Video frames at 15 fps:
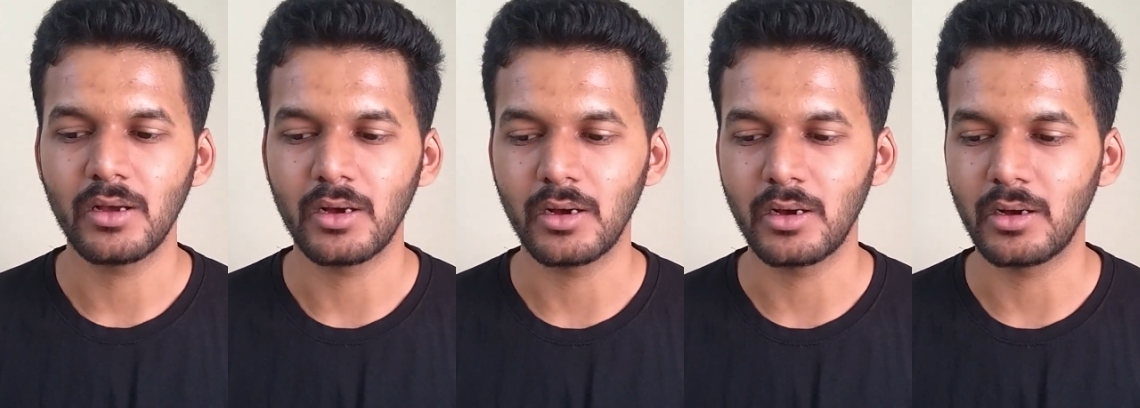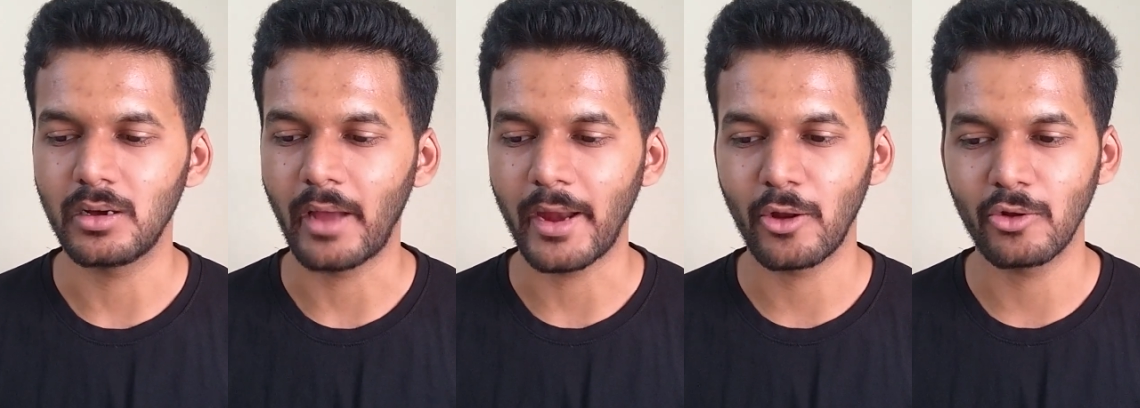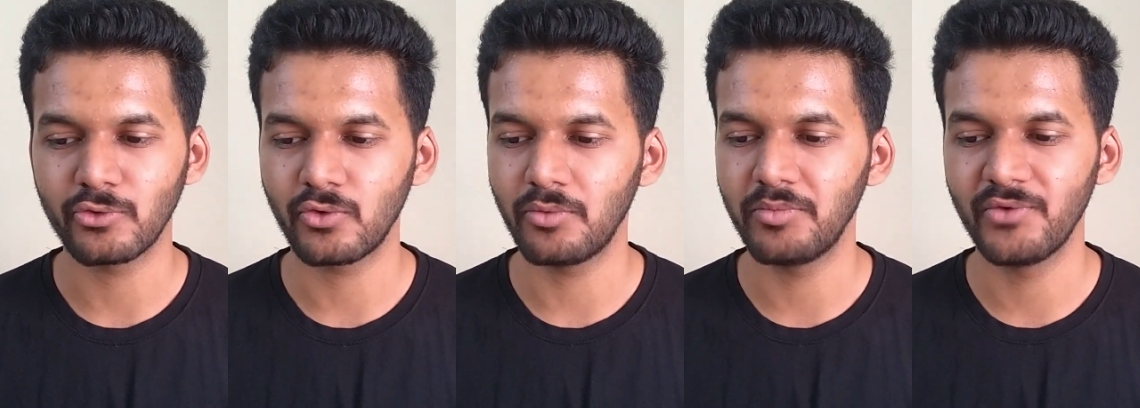And
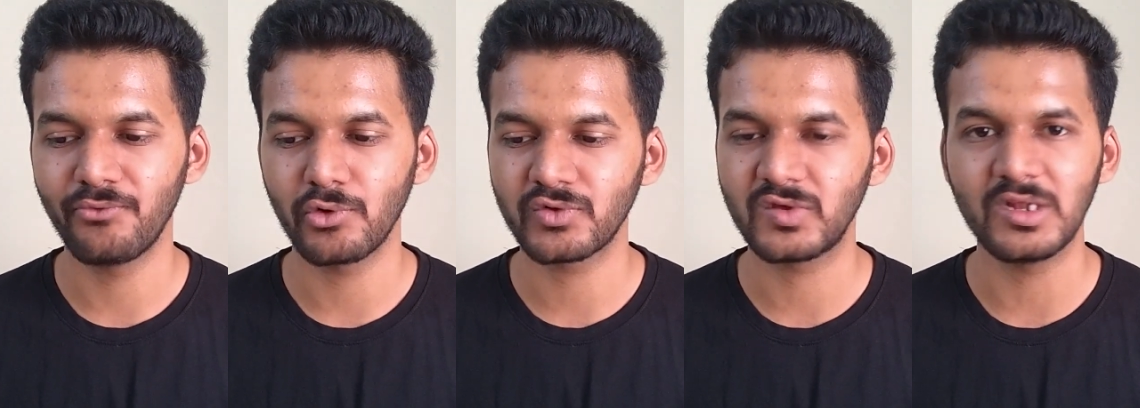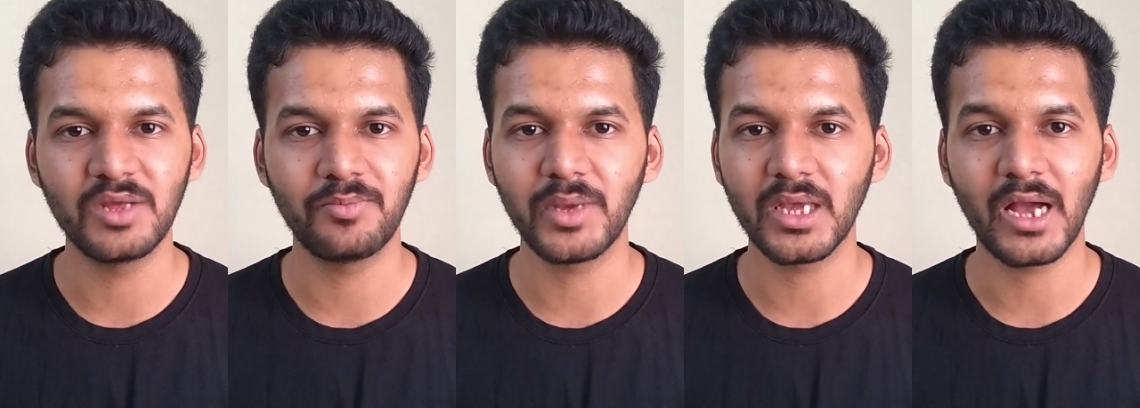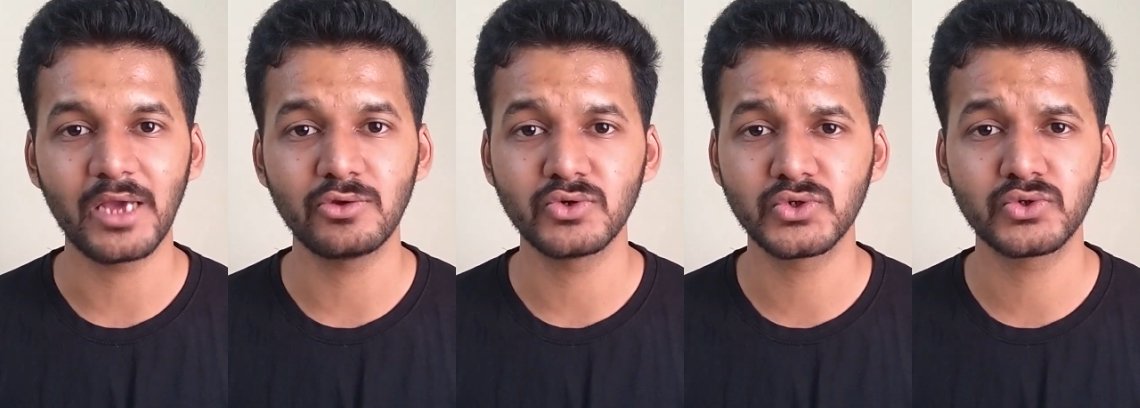also before sleeping,
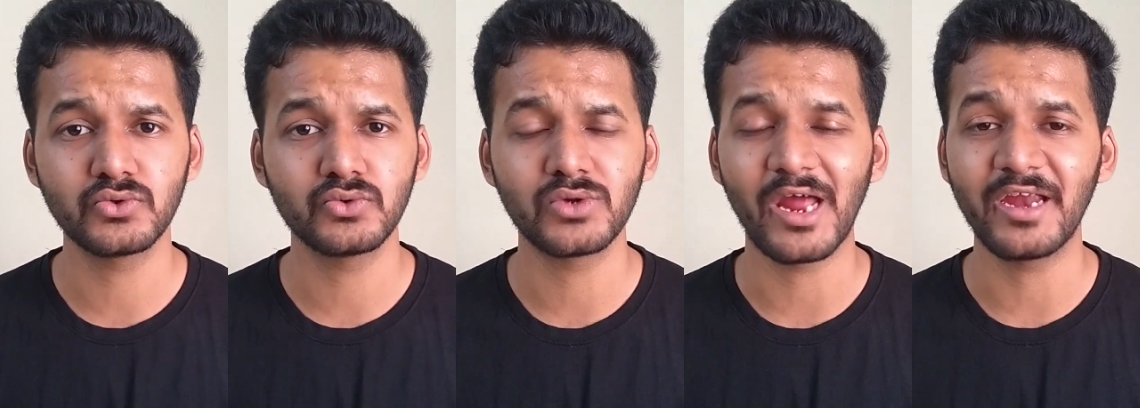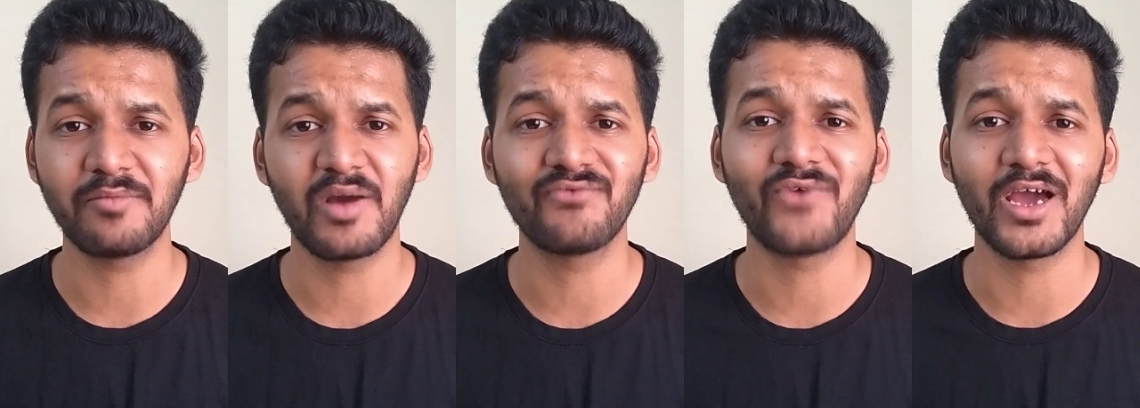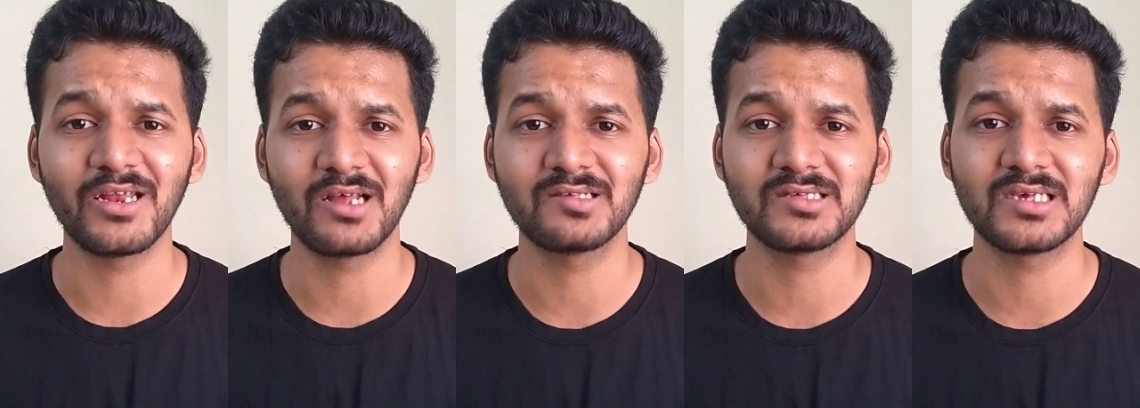I used to write my
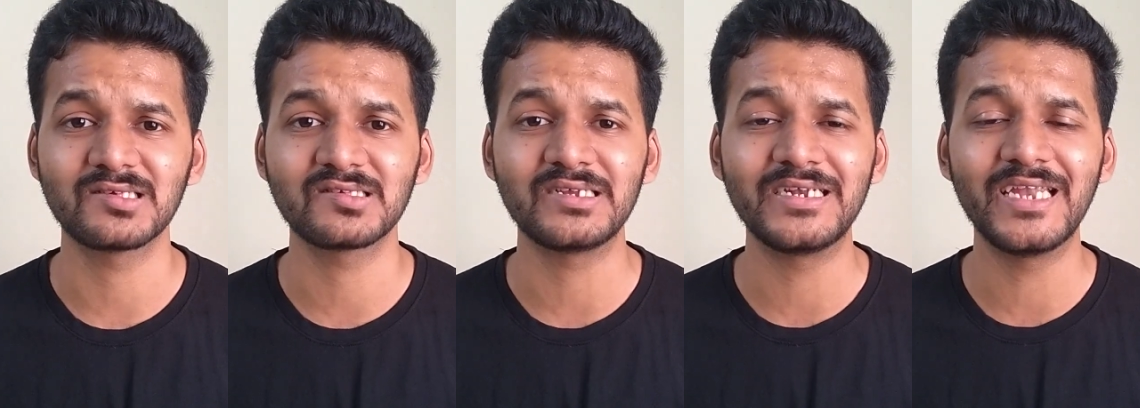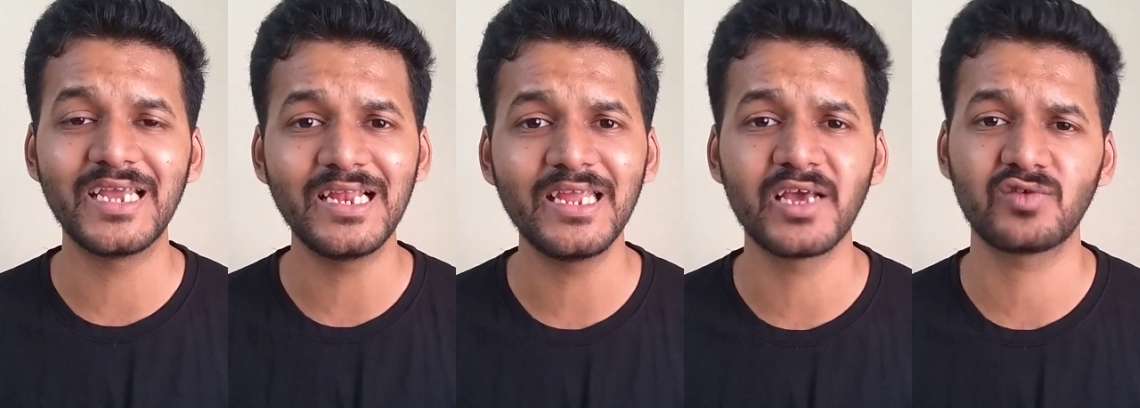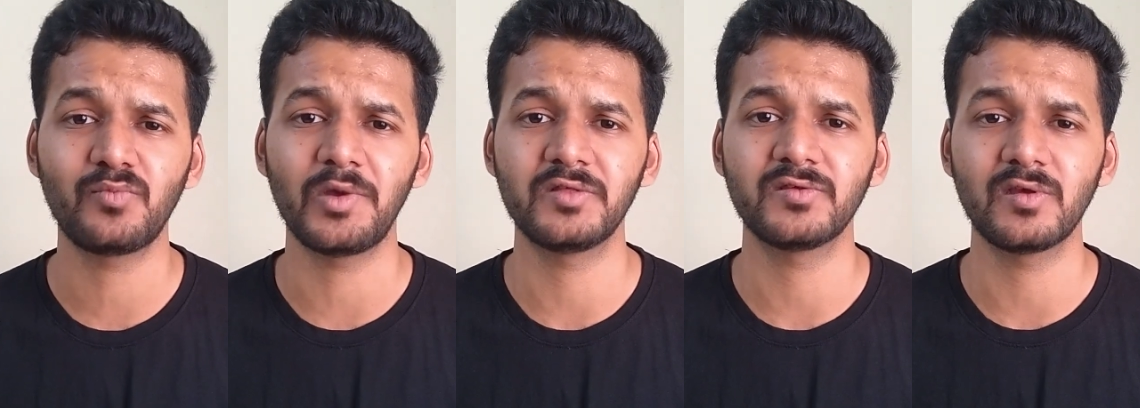finances, daily
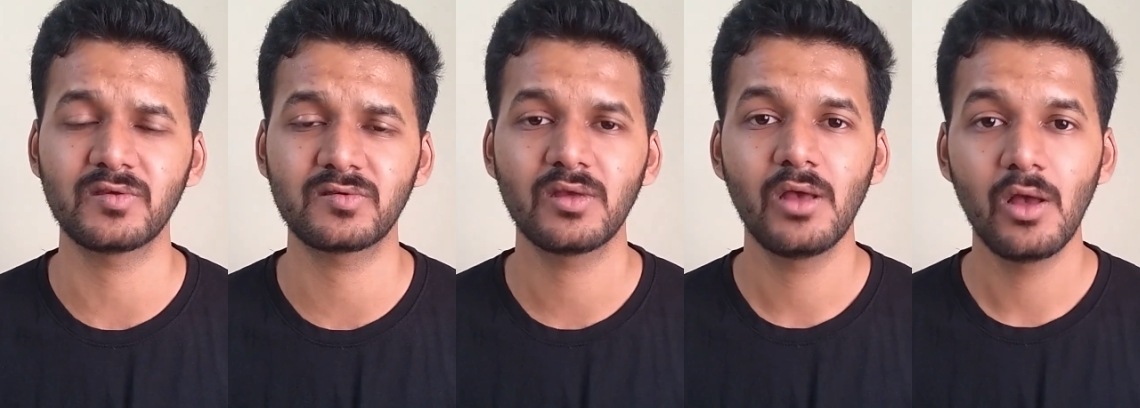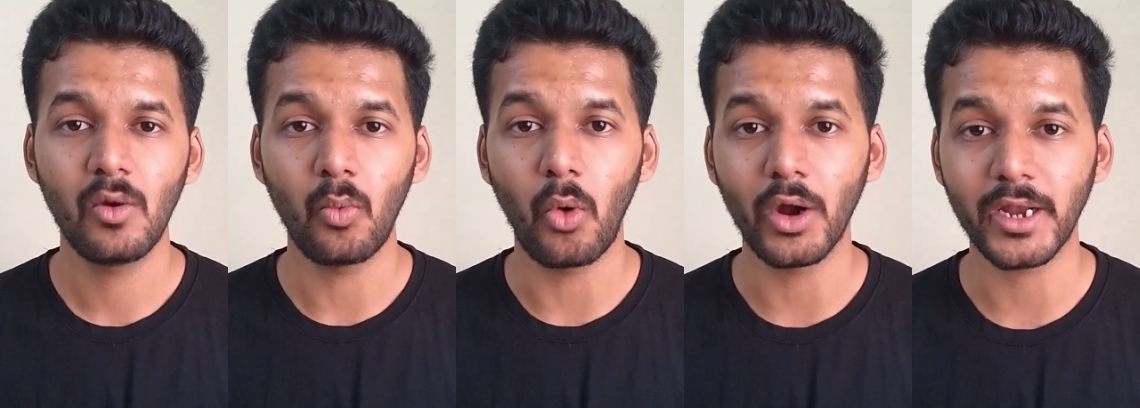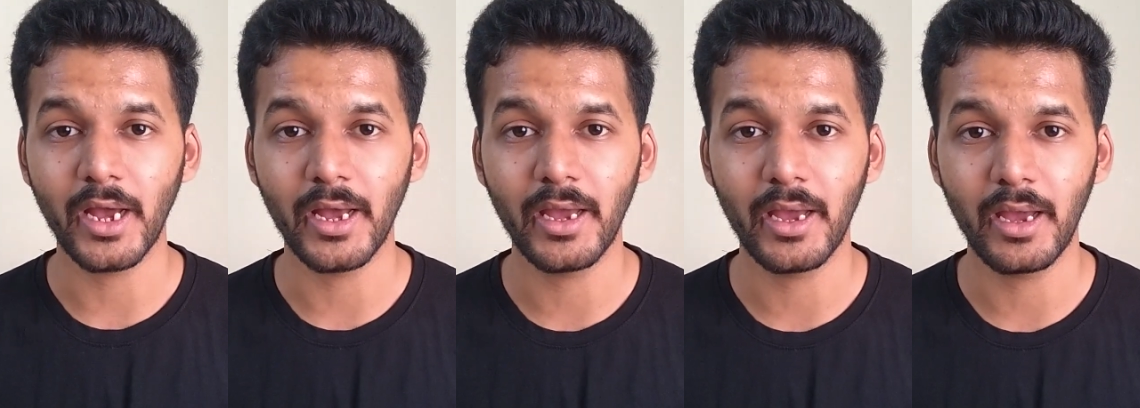expenses,
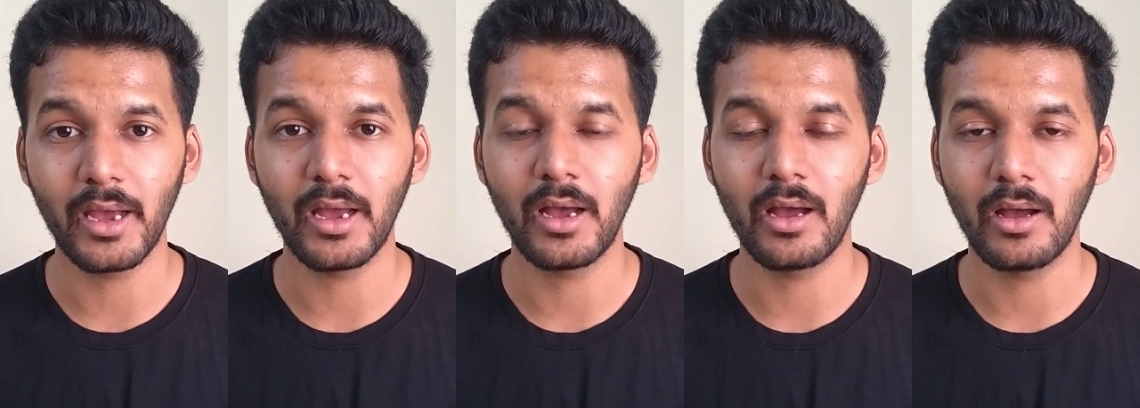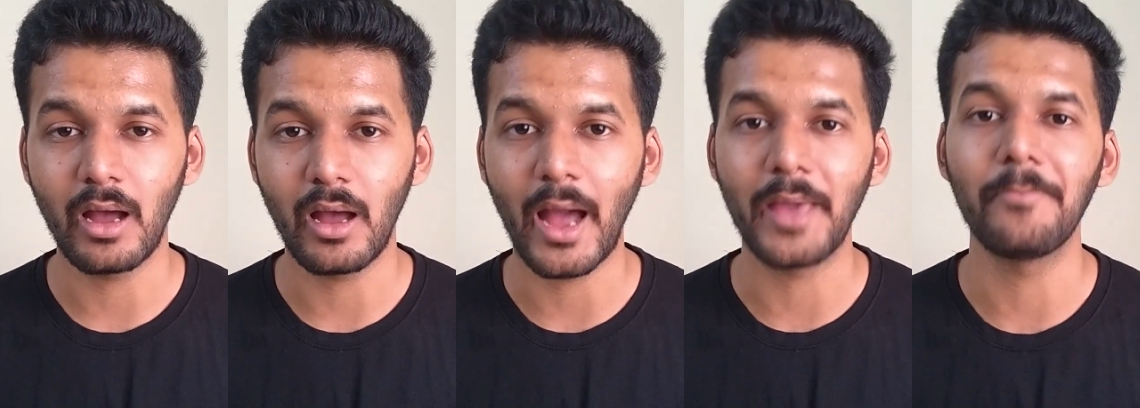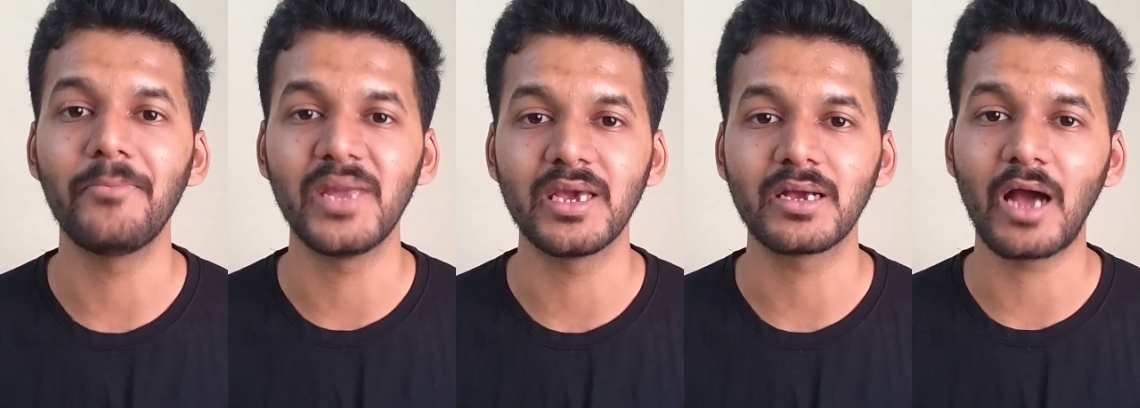what I
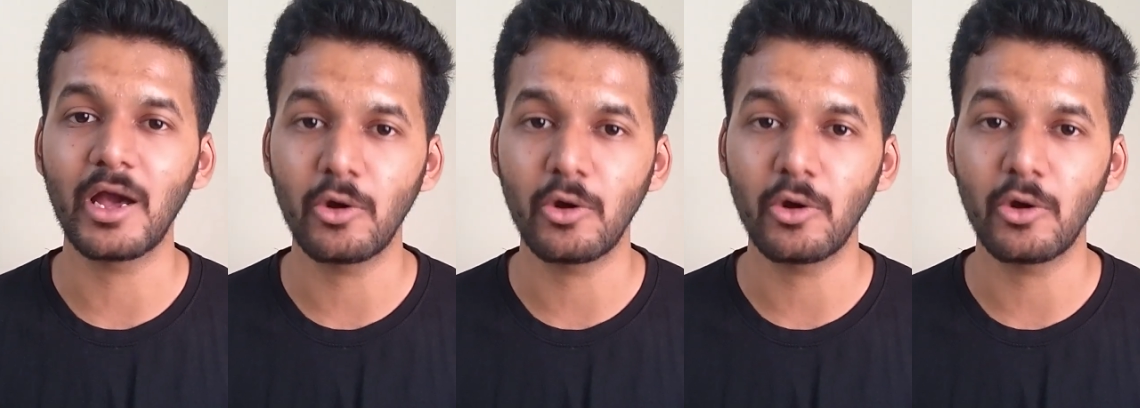make.